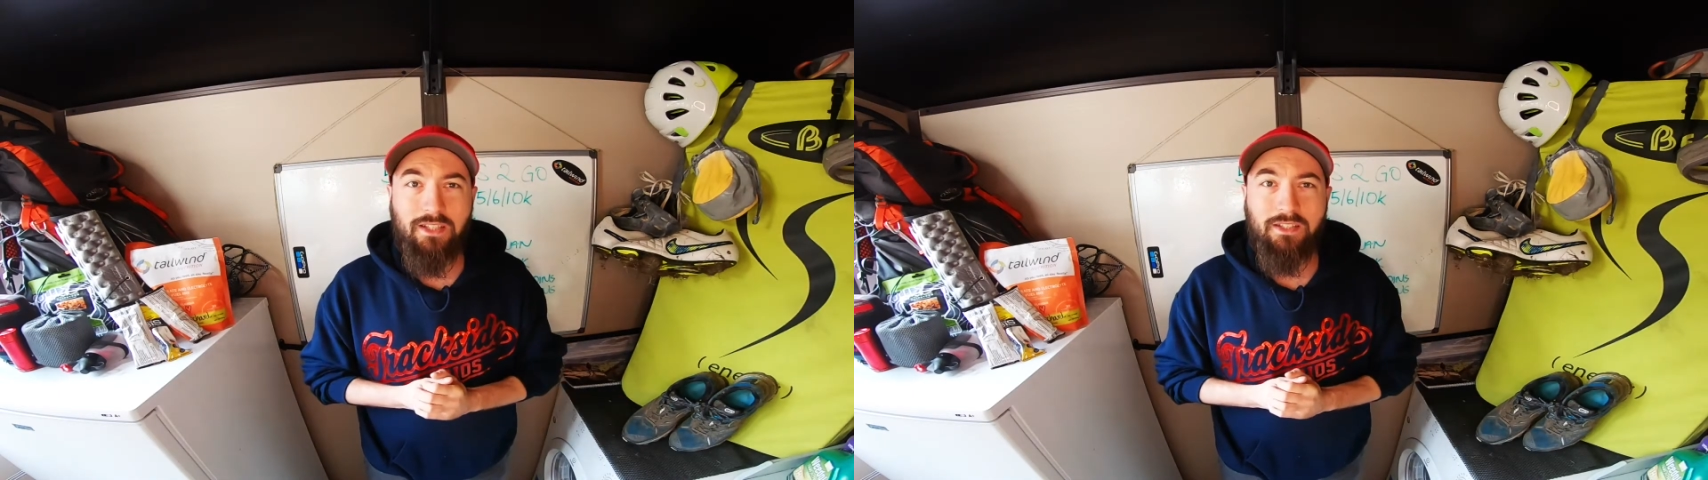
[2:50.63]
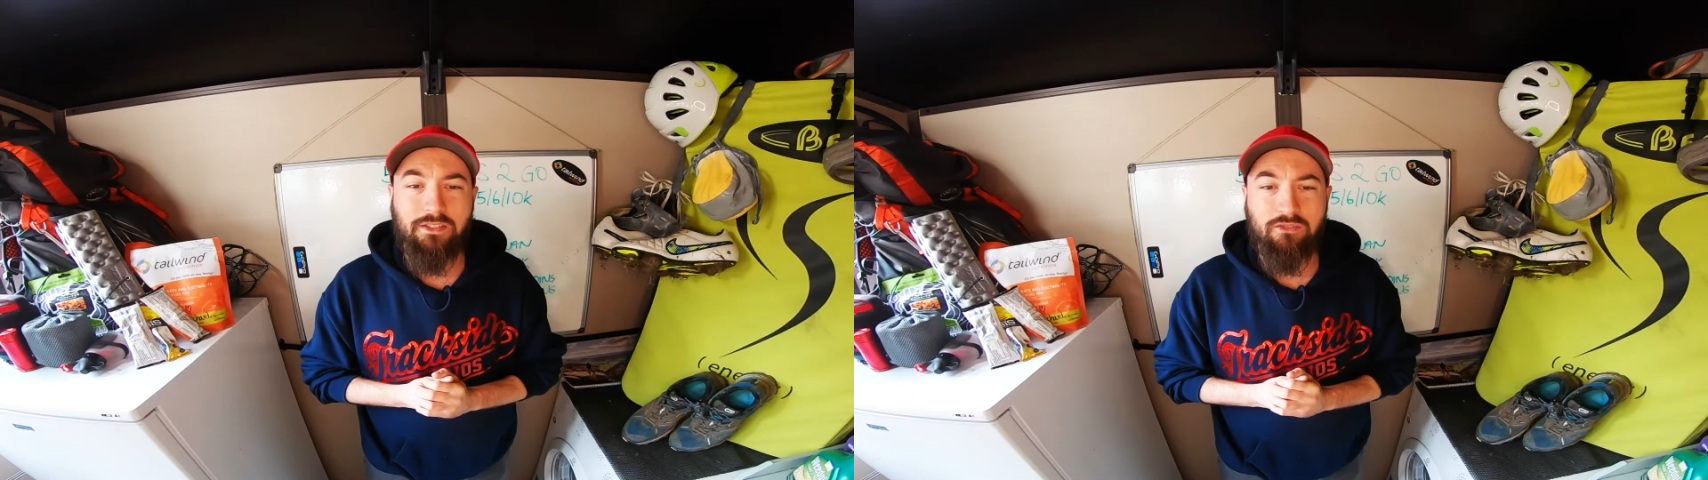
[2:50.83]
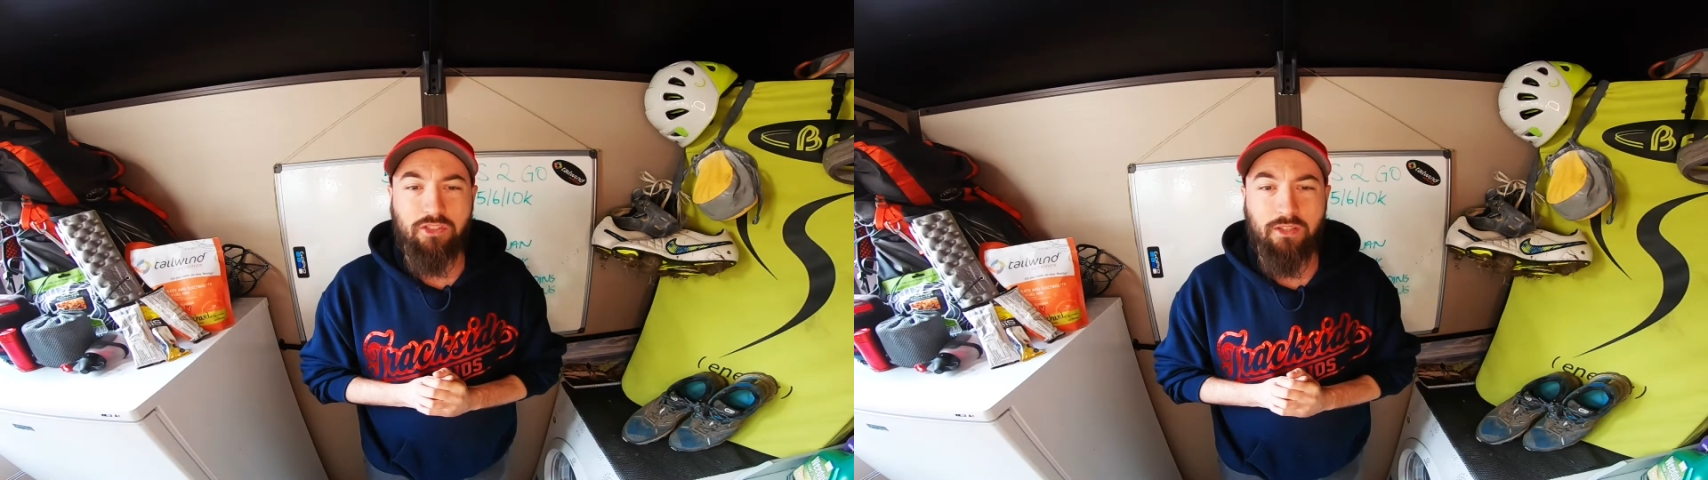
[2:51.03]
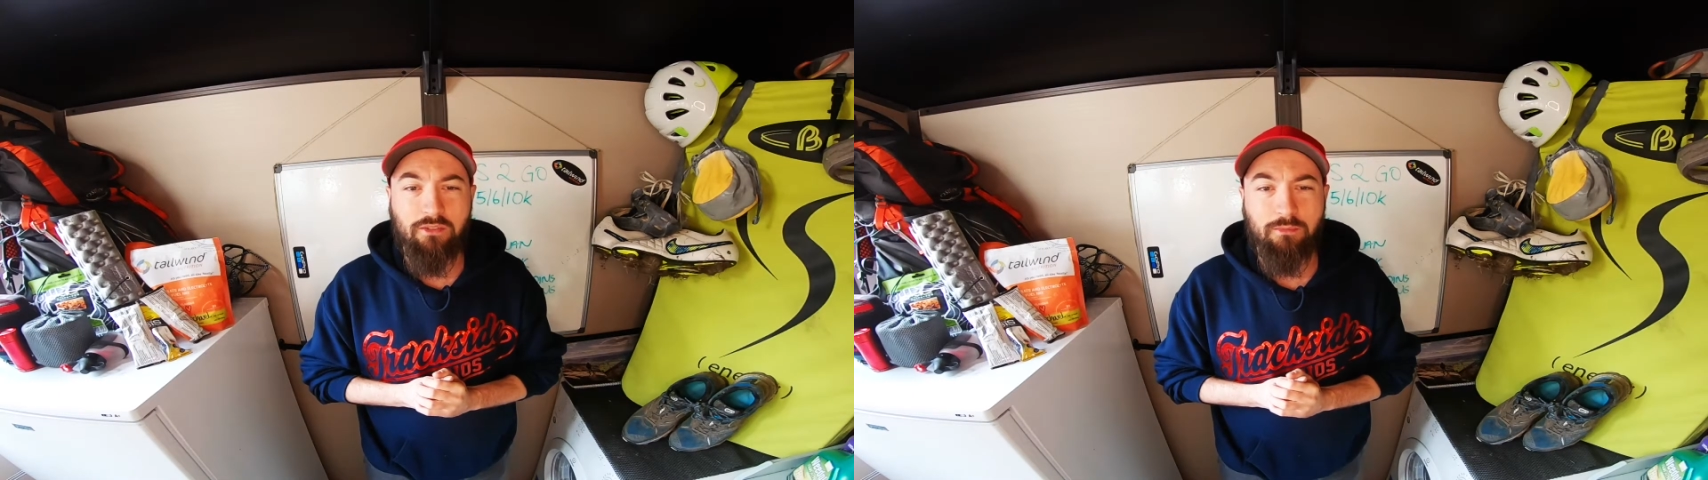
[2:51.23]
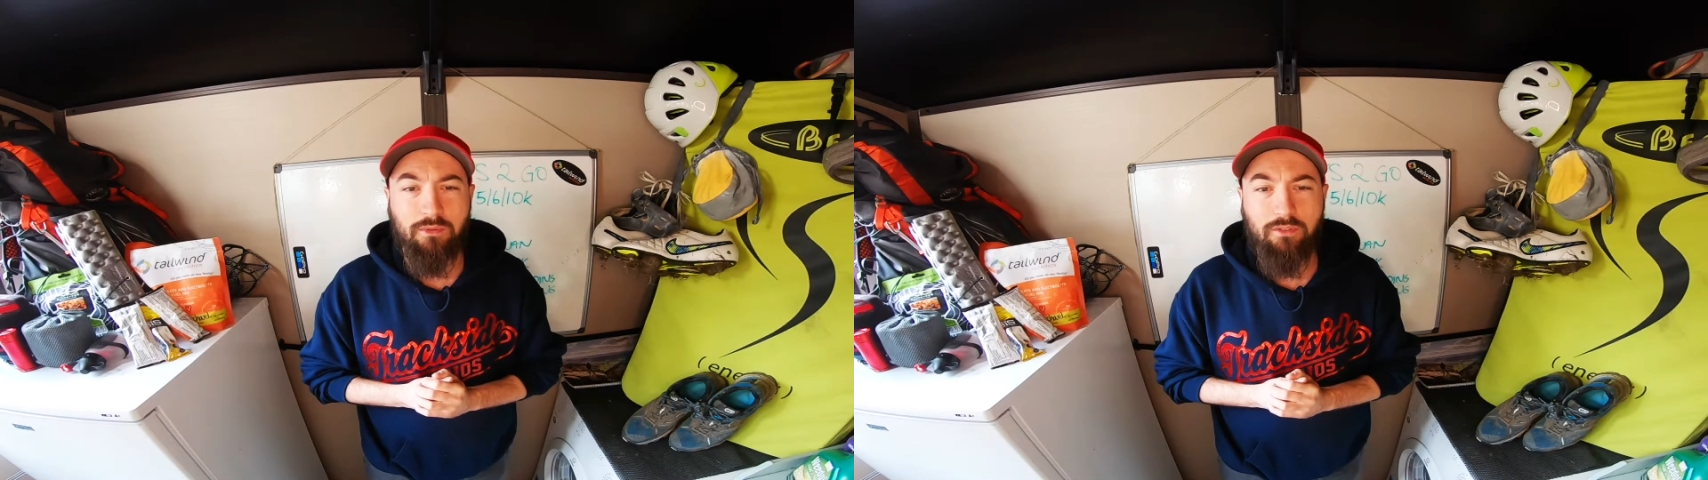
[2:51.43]
ladies and
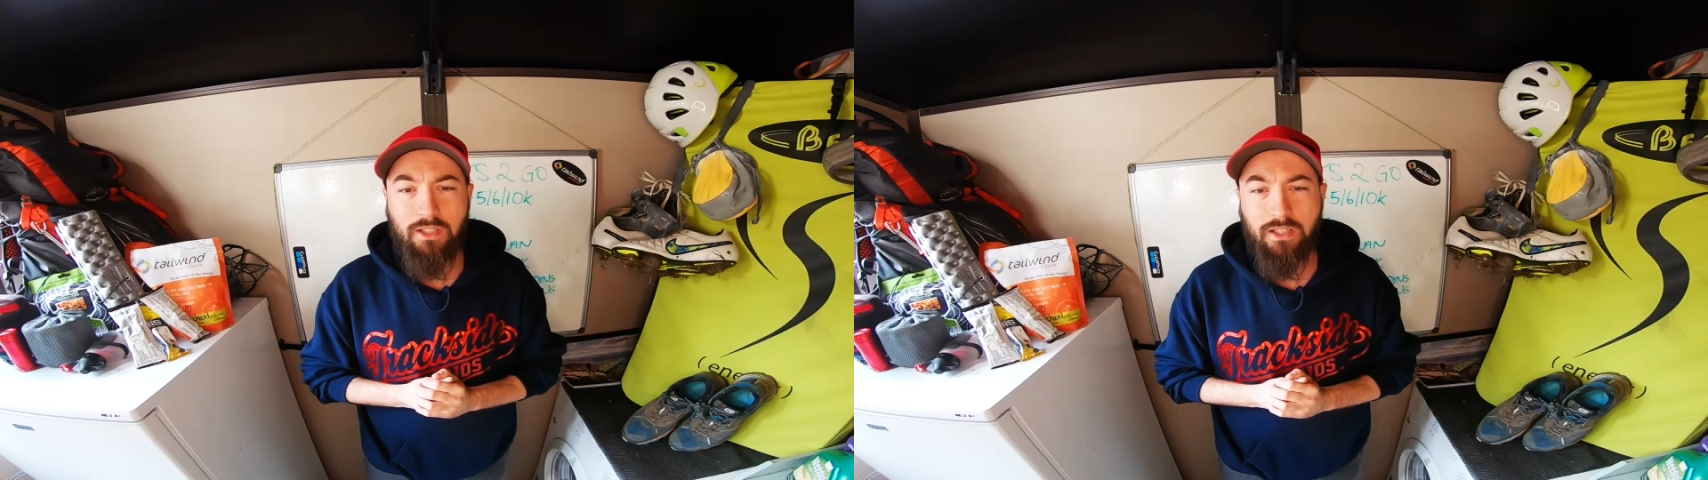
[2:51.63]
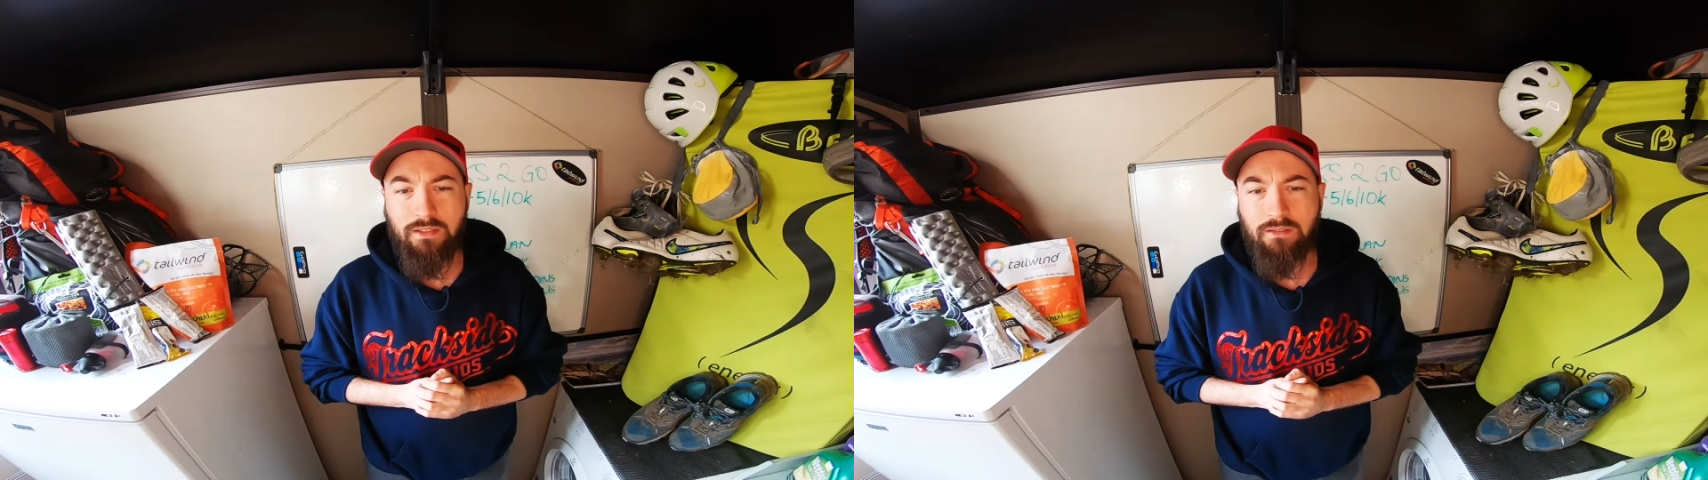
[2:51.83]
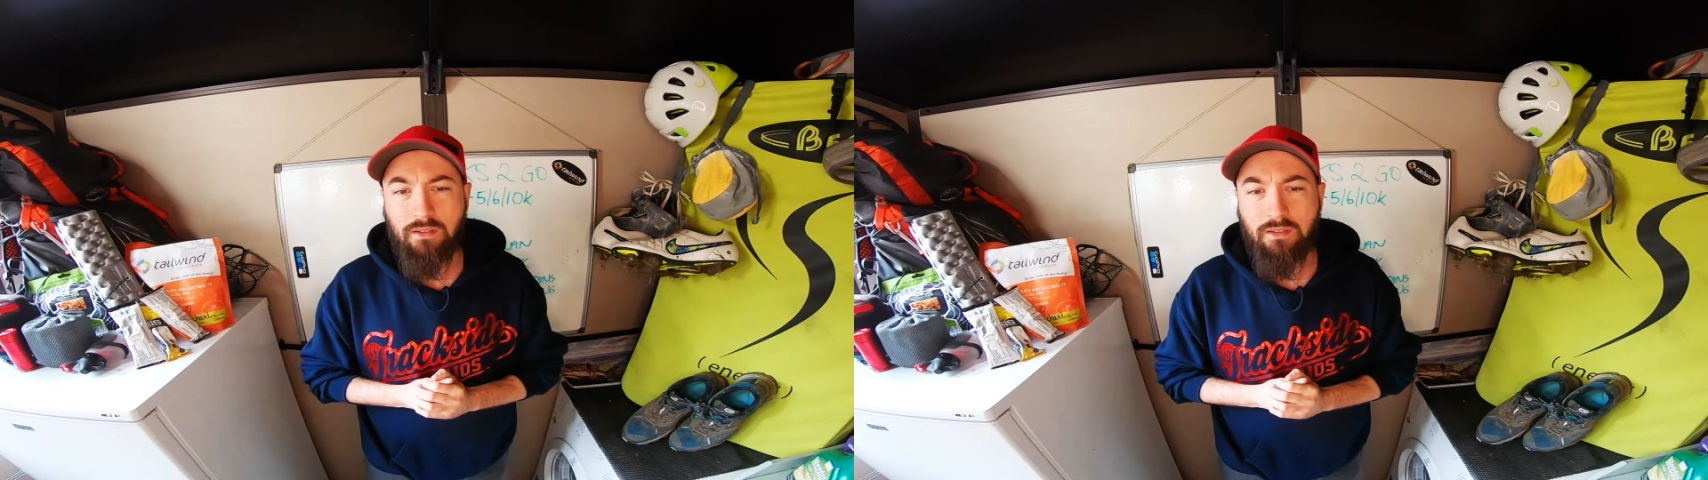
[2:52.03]
gentlemen, really.